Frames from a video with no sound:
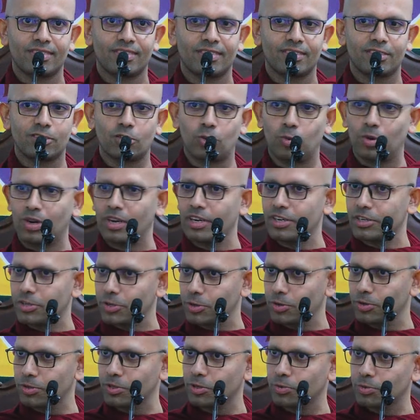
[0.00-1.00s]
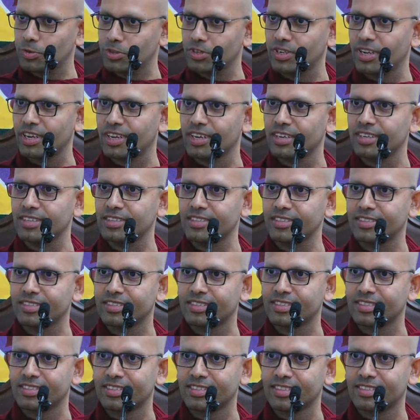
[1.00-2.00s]
So, what I showed you today
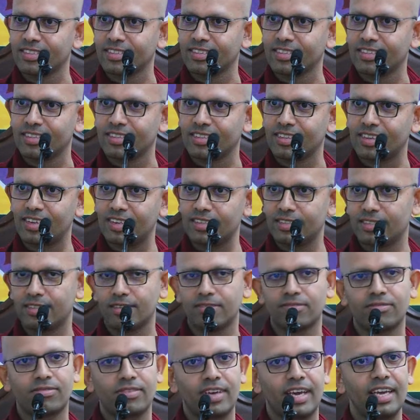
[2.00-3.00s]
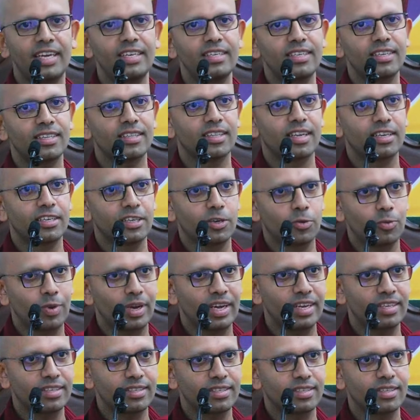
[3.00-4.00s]
is the fate that
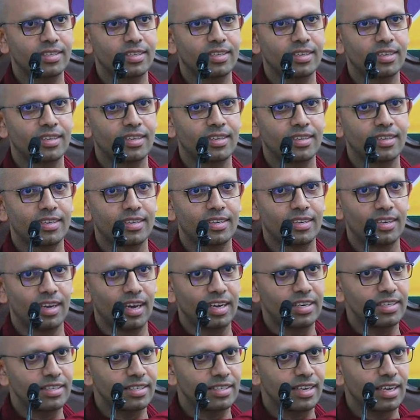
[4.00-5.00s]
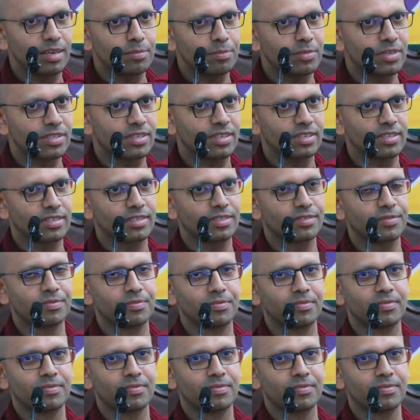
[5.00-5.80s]
awaits 99%